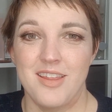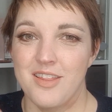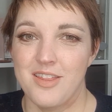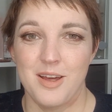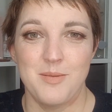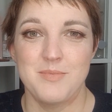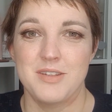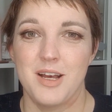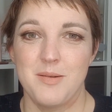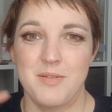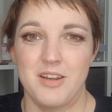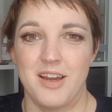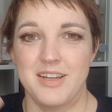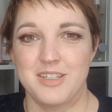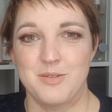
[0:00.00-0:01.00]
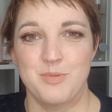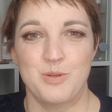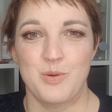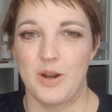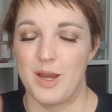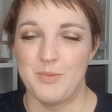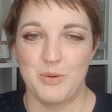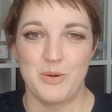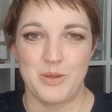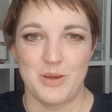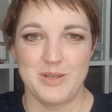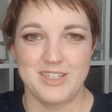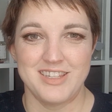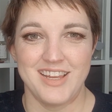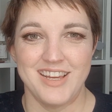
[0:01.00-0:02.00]
Thumbs up, like, subscribe, all
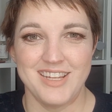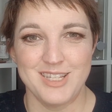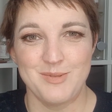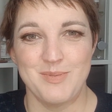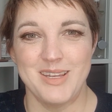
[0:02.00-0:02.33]
those things.